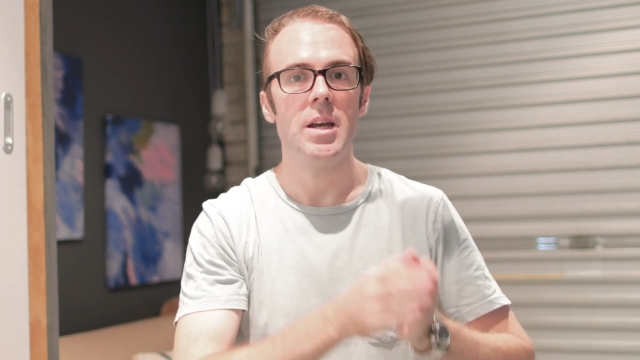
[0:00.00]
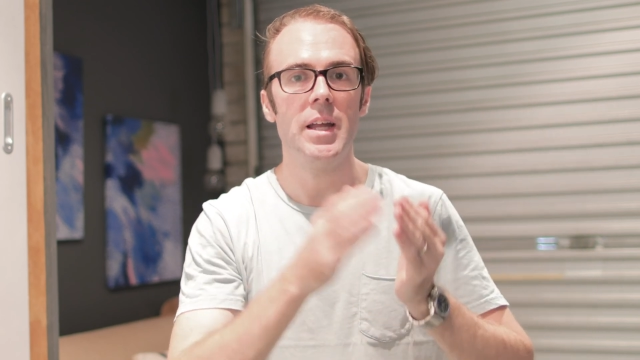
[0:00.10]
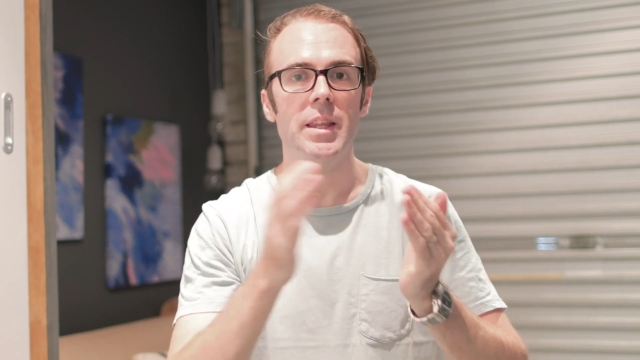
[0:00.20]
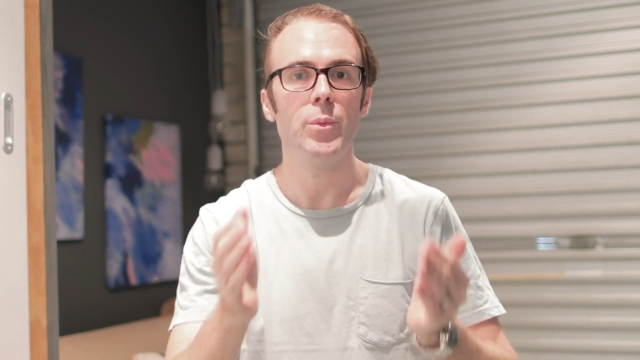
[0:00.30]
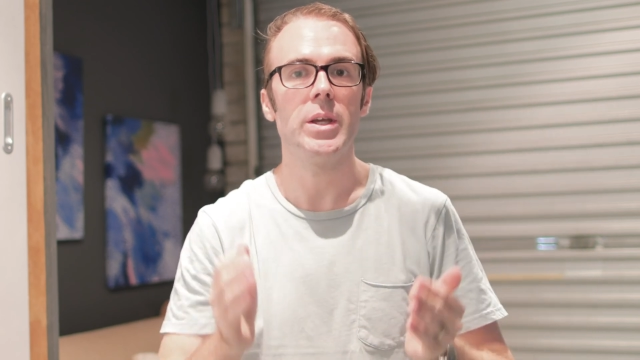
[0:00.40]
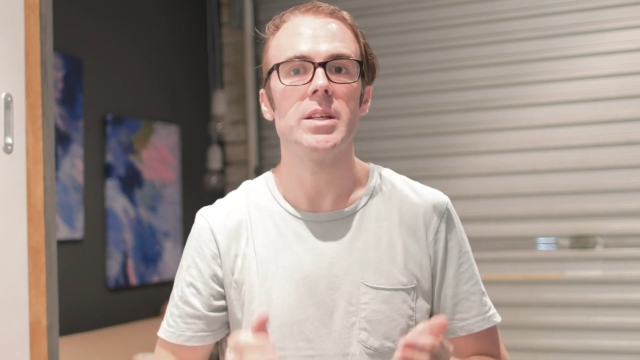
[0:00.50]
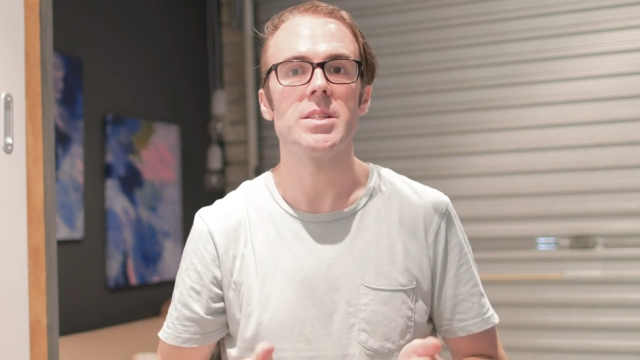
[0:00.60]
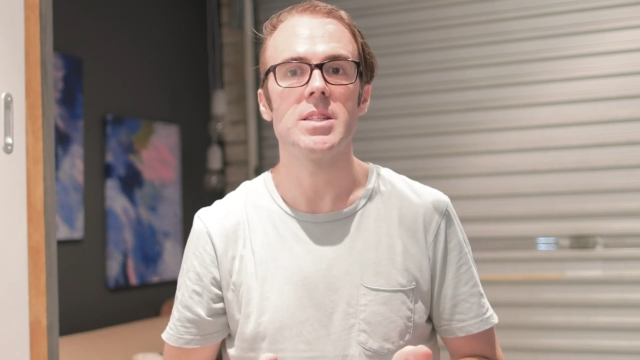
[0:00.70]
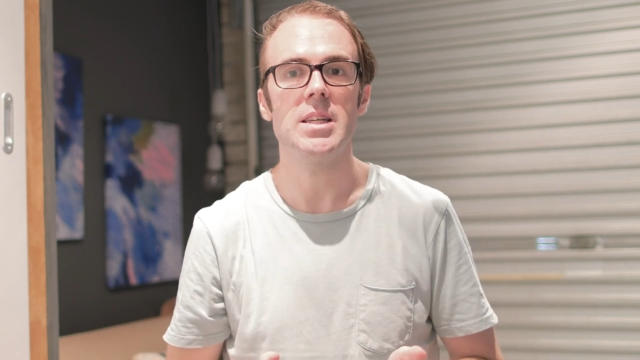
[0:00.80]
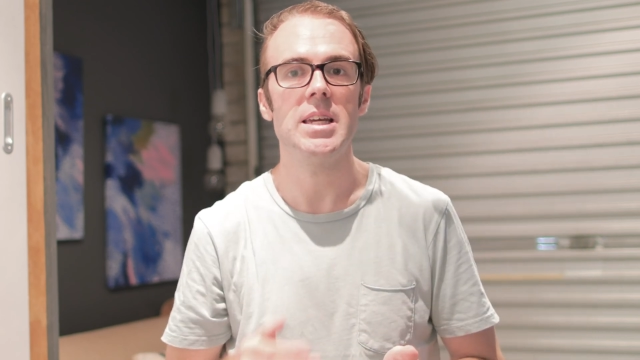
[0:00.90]
and then we can
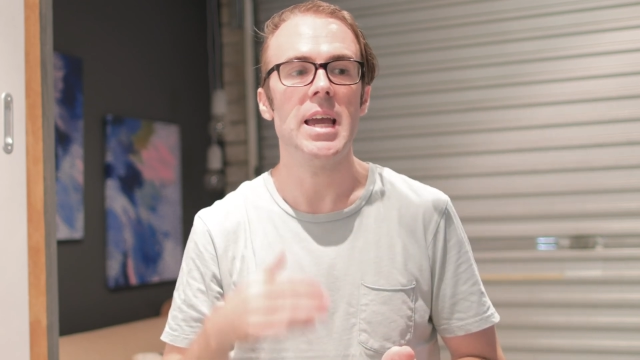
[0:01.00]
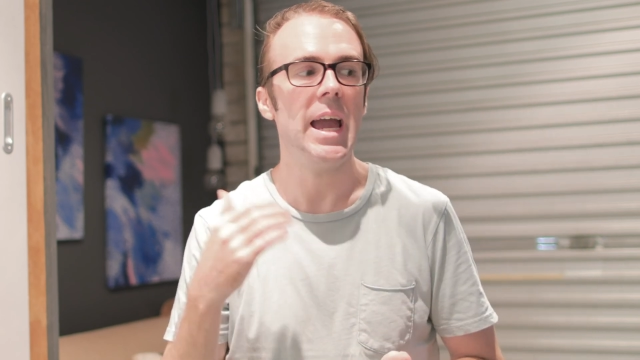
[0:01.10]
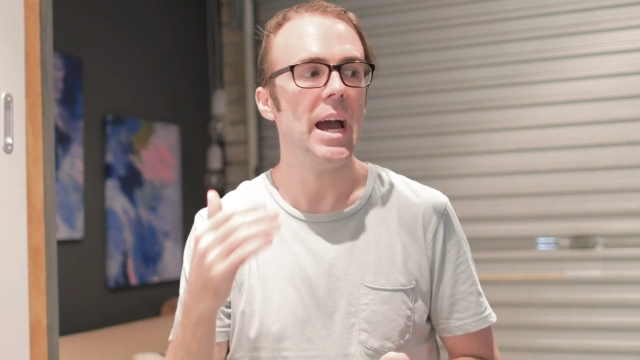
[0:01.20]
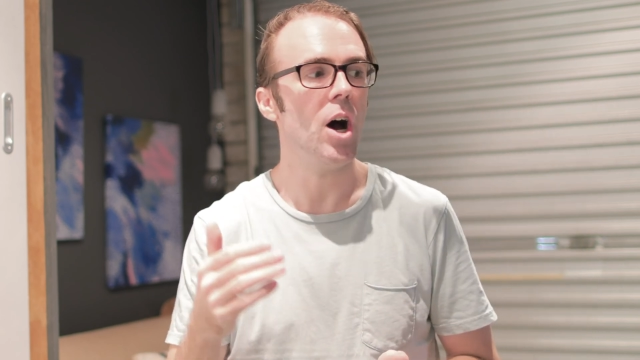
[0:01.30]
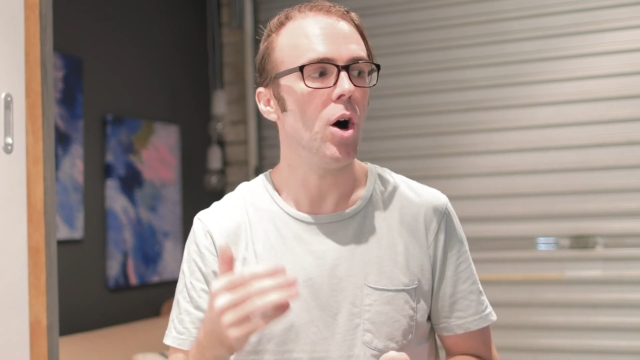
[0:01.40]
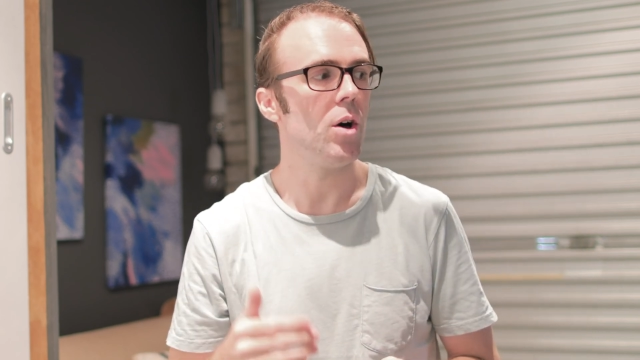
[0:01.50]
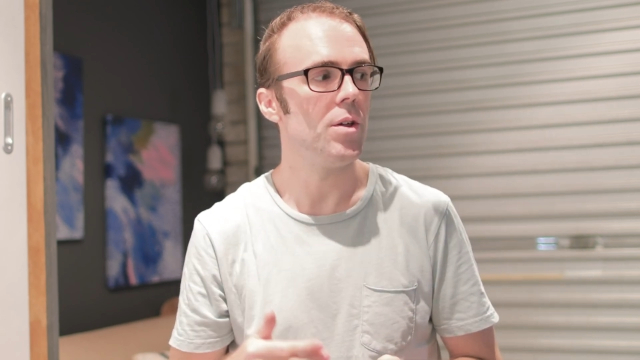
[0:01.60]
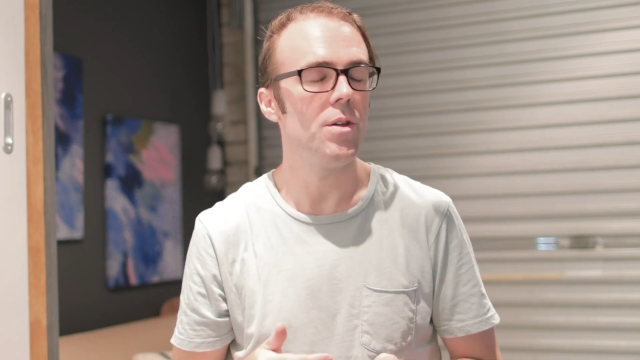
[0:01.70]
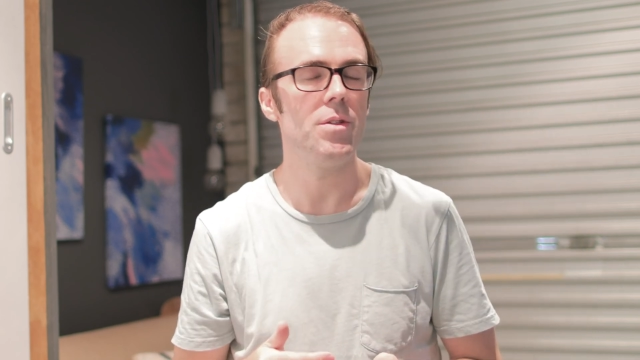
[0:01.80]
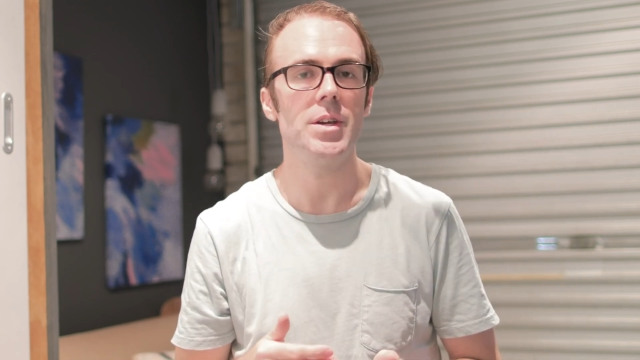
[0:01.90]
see how
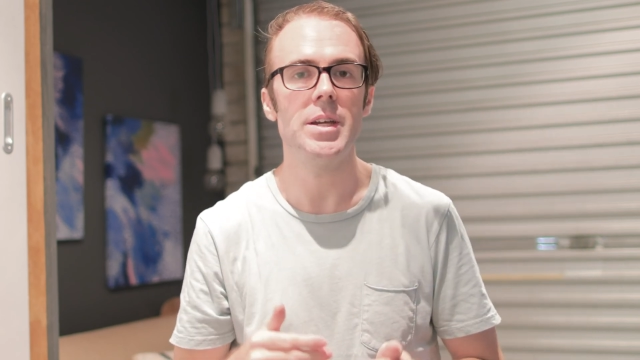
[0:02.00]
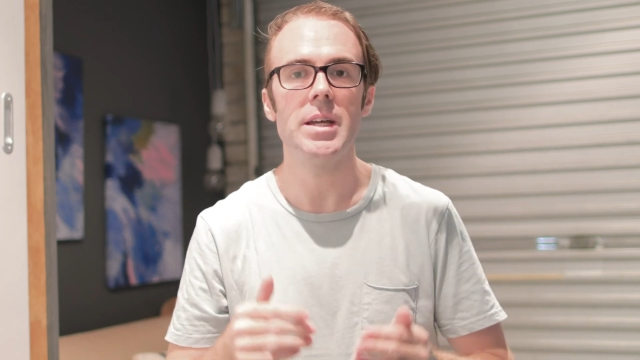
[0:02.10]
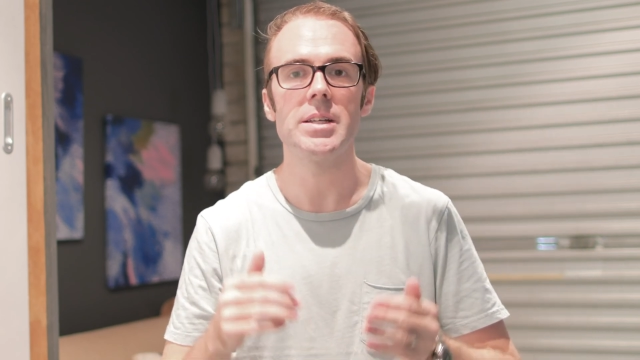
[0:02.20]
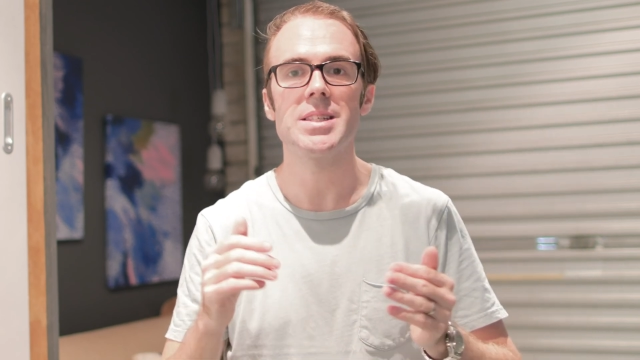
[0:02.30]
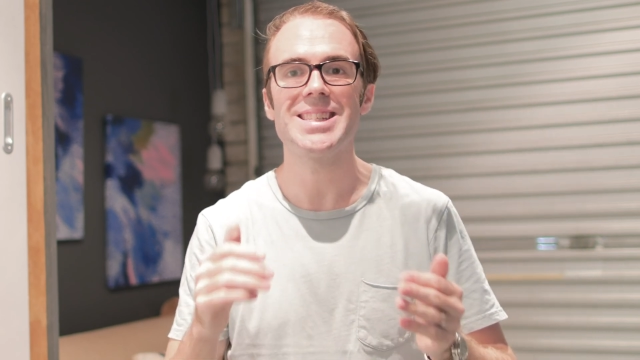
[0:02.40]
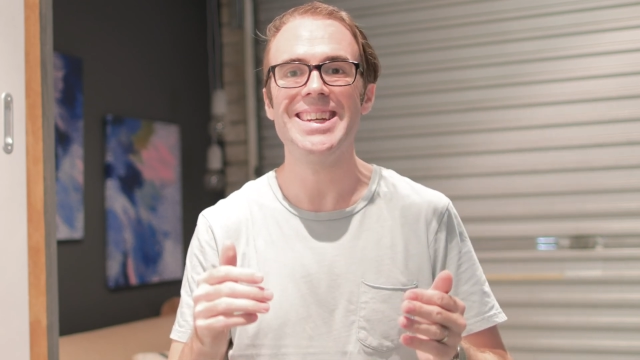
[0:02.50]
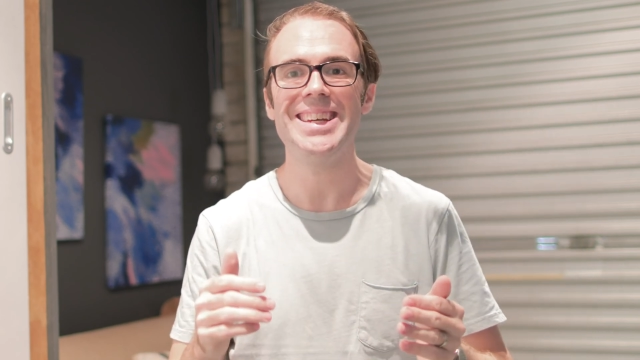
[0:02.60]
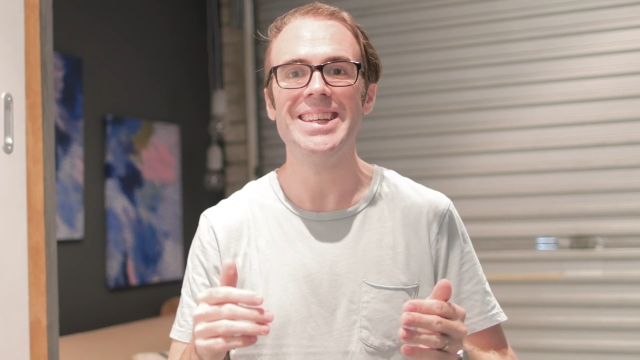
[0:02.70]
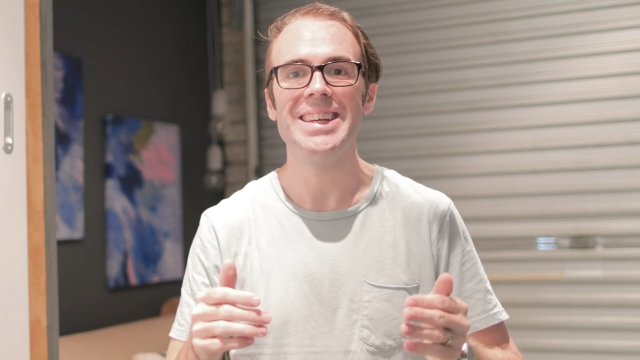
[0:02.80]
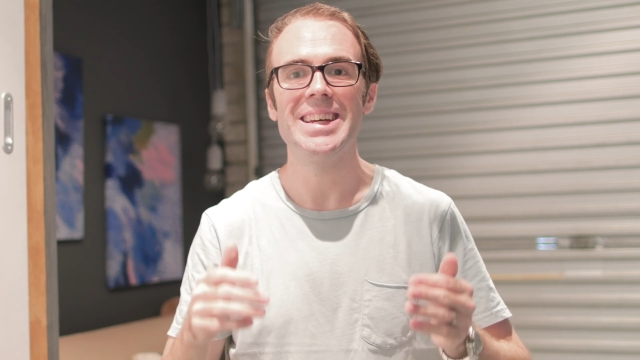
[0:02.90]
the
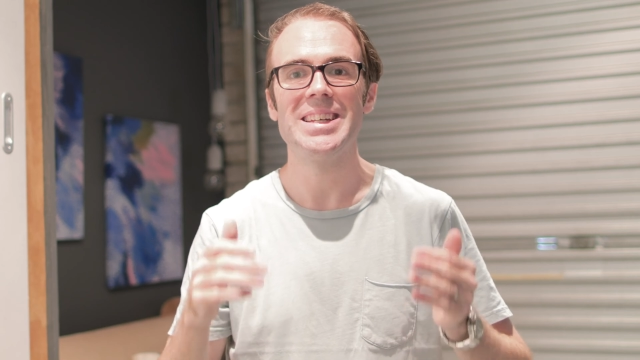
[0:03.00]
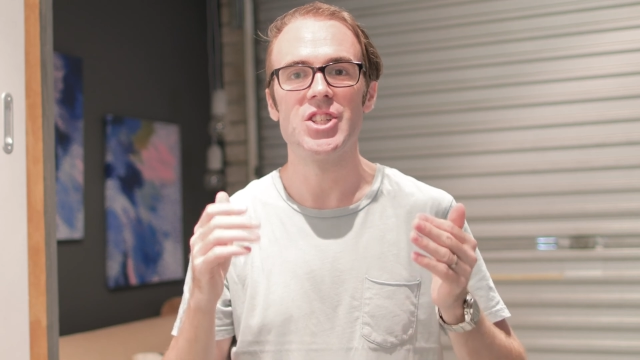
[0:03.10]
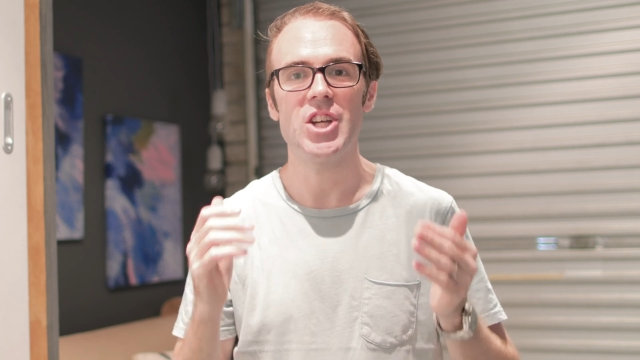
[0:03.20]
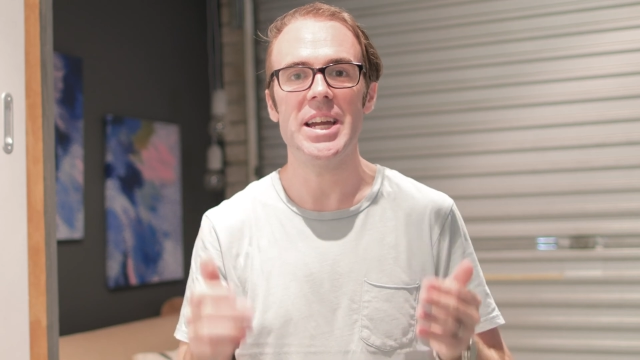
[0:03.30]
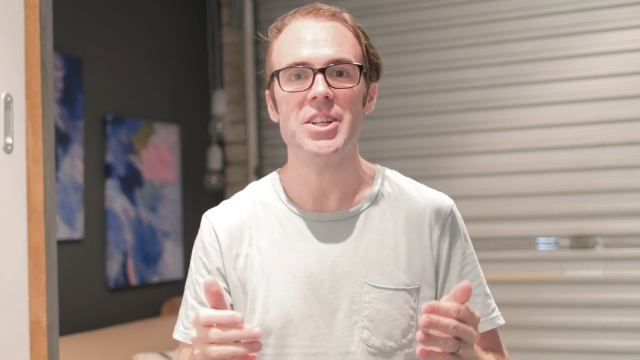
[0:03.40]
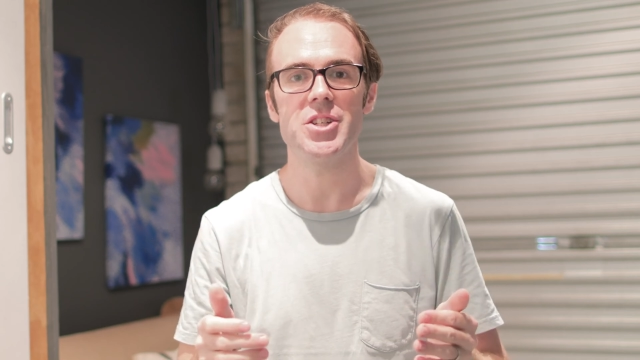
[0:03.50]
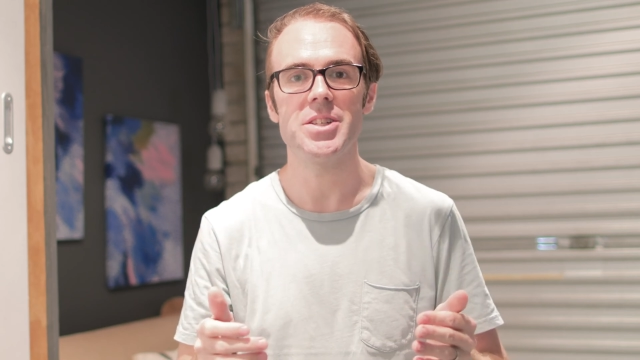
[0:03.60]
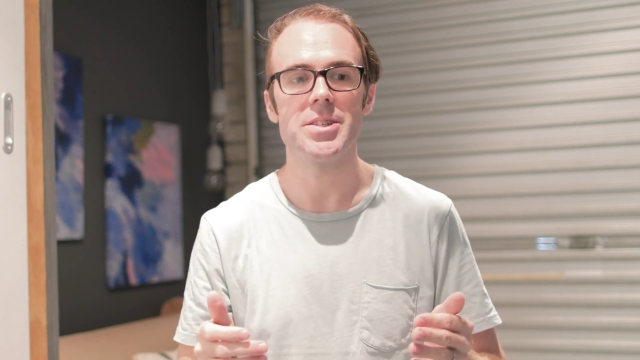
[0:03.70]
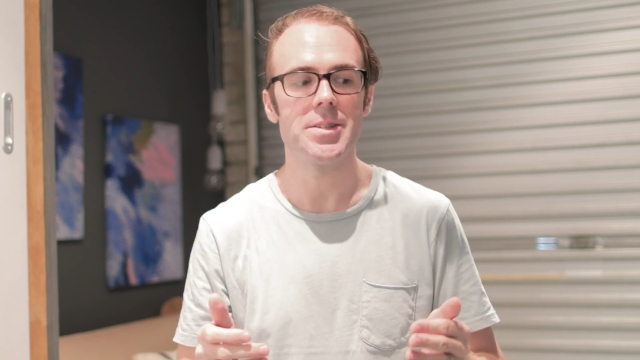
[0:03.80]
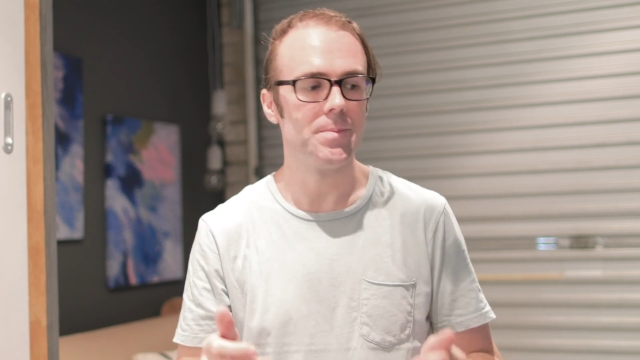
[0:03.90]
scene
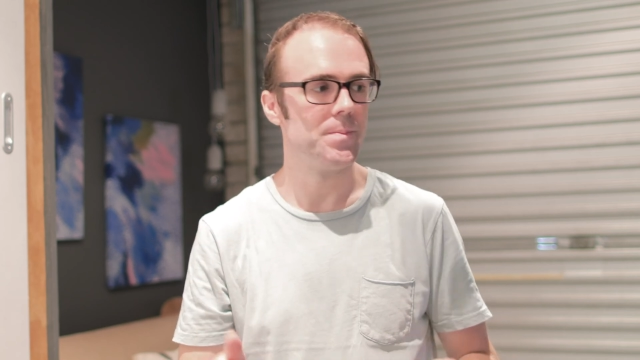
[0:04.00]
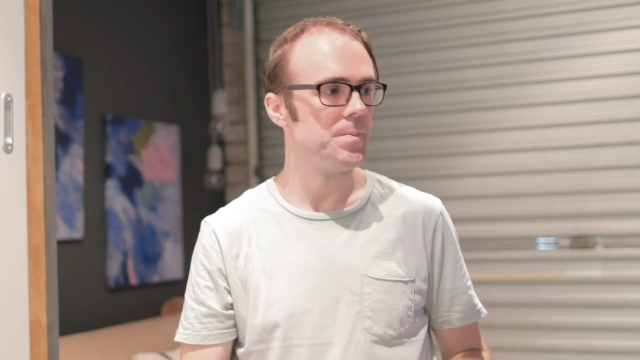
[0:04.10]
changes.